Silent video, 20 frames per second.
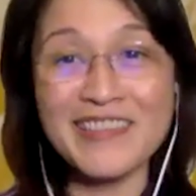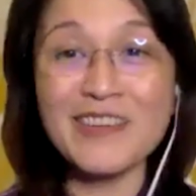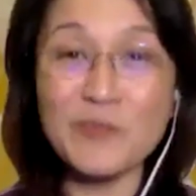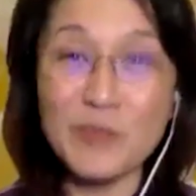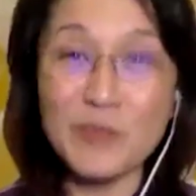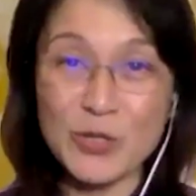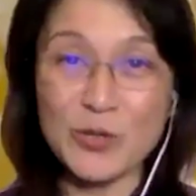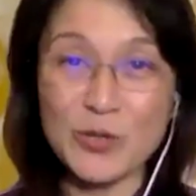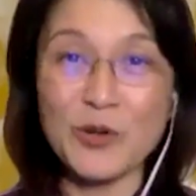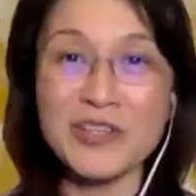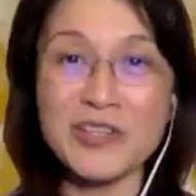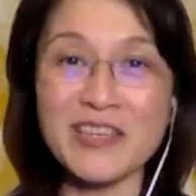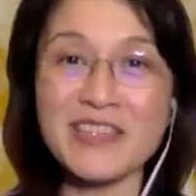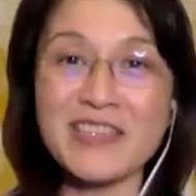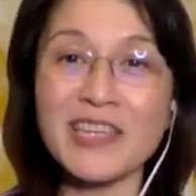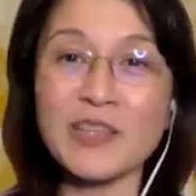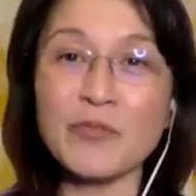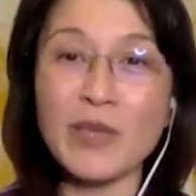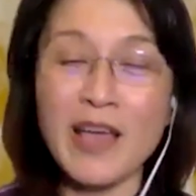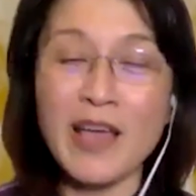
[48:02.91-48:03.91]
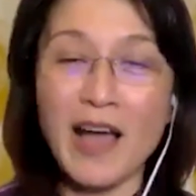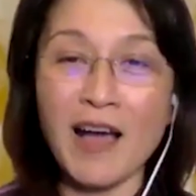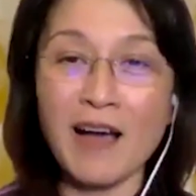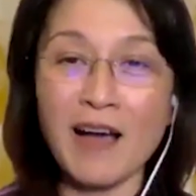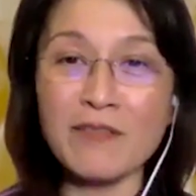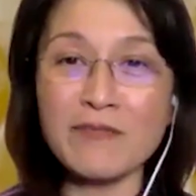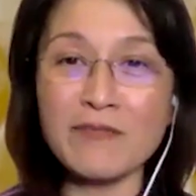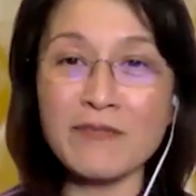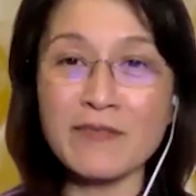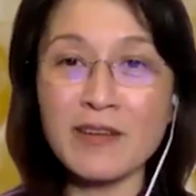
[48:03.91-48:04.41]
resources that we
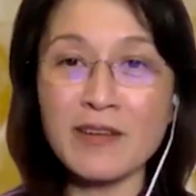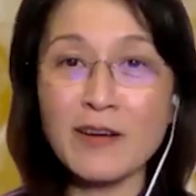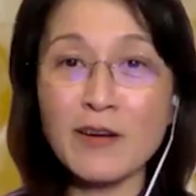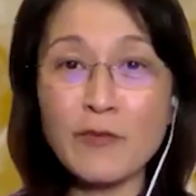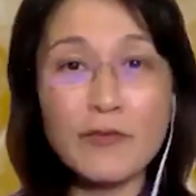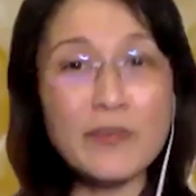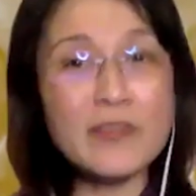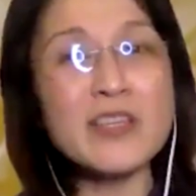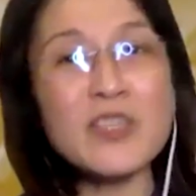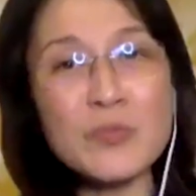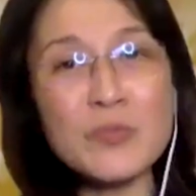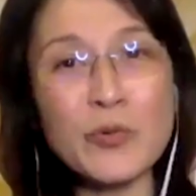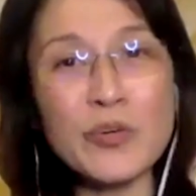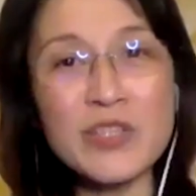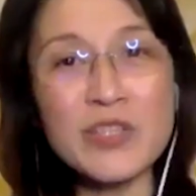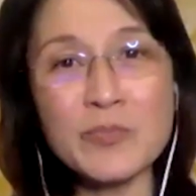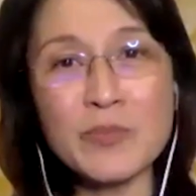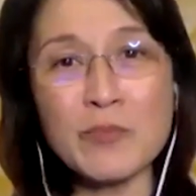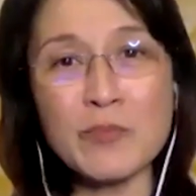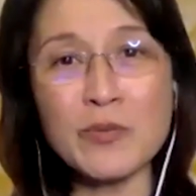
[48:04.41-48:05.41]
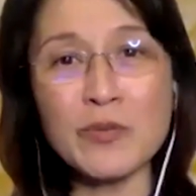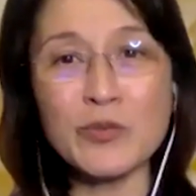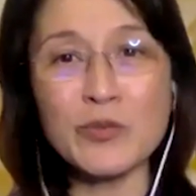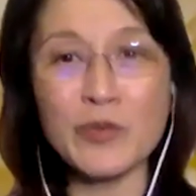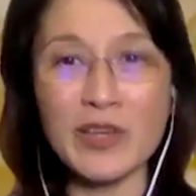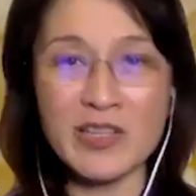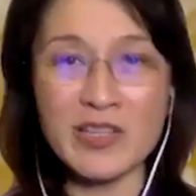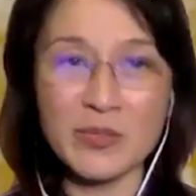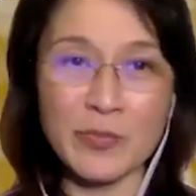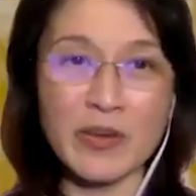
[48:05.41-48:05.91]
have for the sports people to
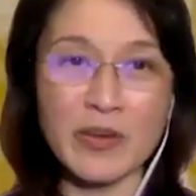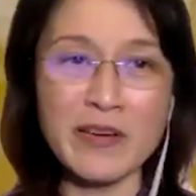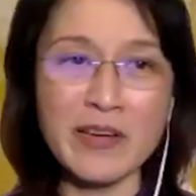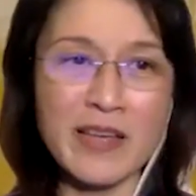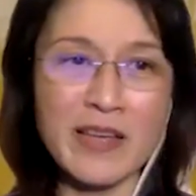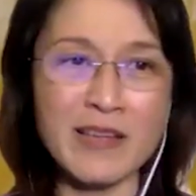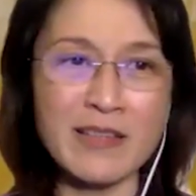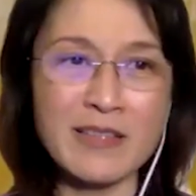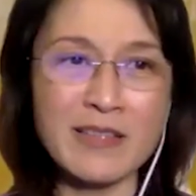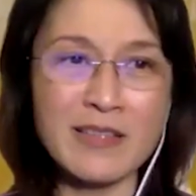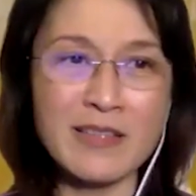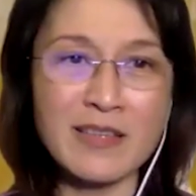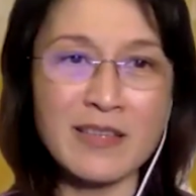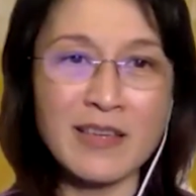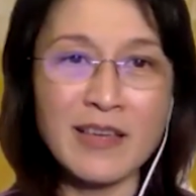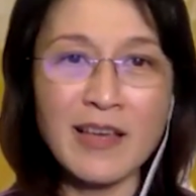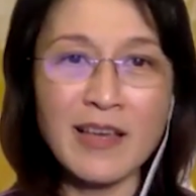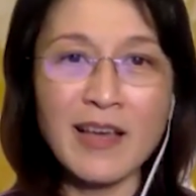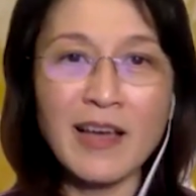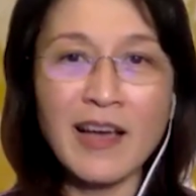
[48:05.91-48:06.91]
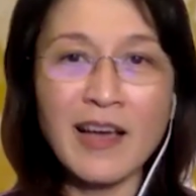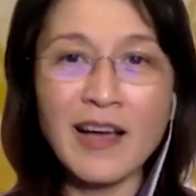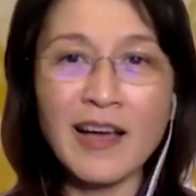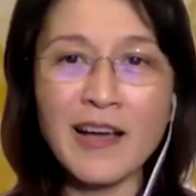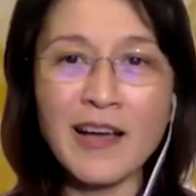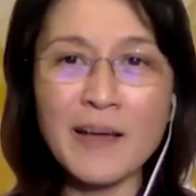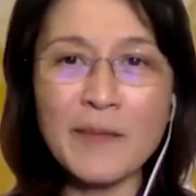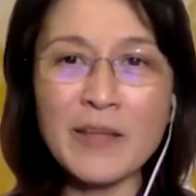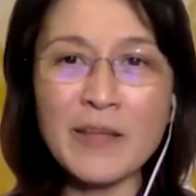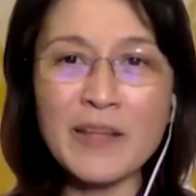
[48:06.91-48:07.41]
experience.
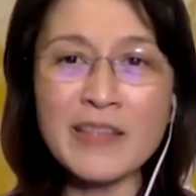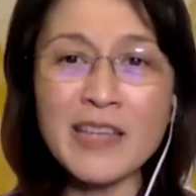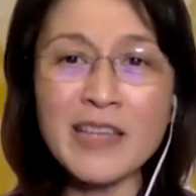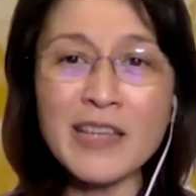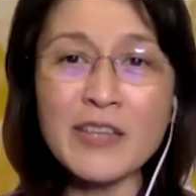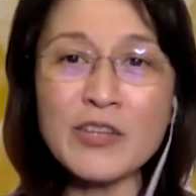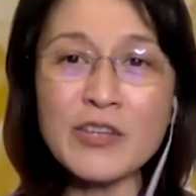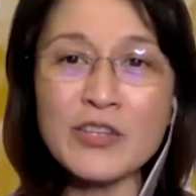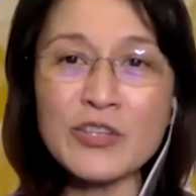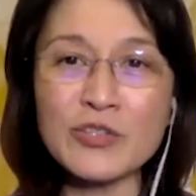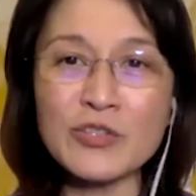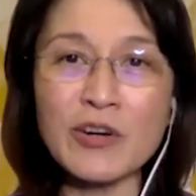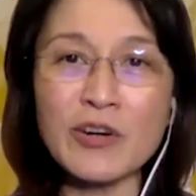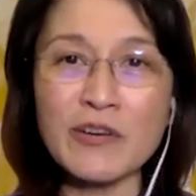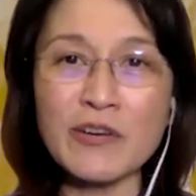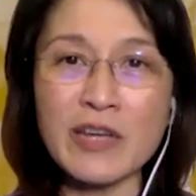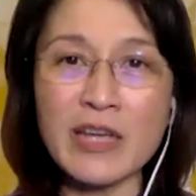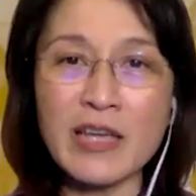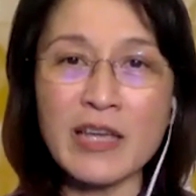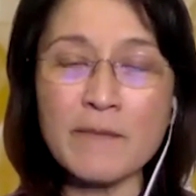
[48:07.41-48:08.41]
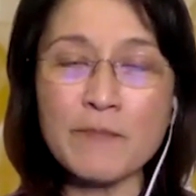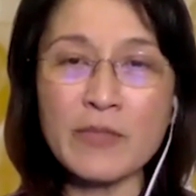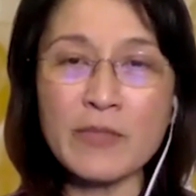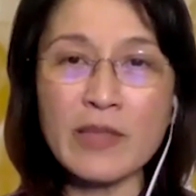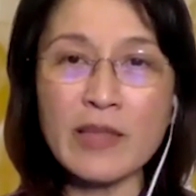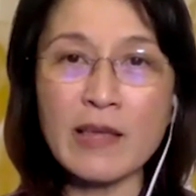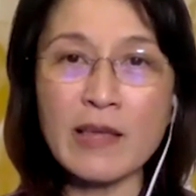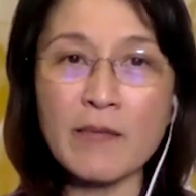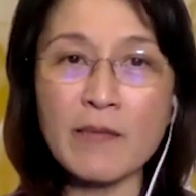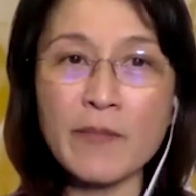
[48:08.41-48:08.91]
I'll tell you a story.
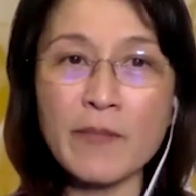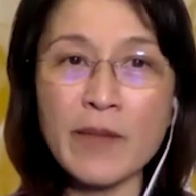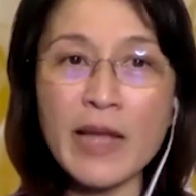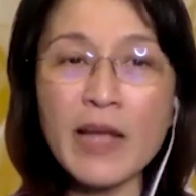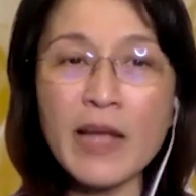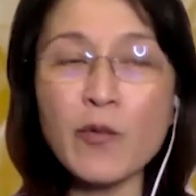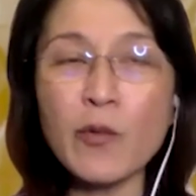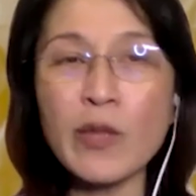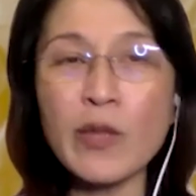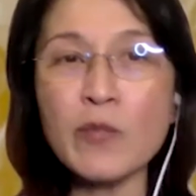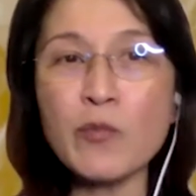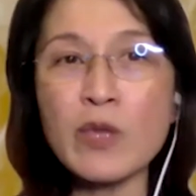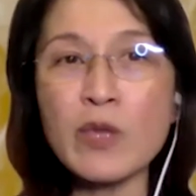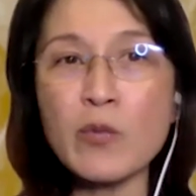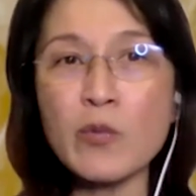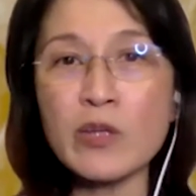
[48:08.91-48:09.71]
Back when we were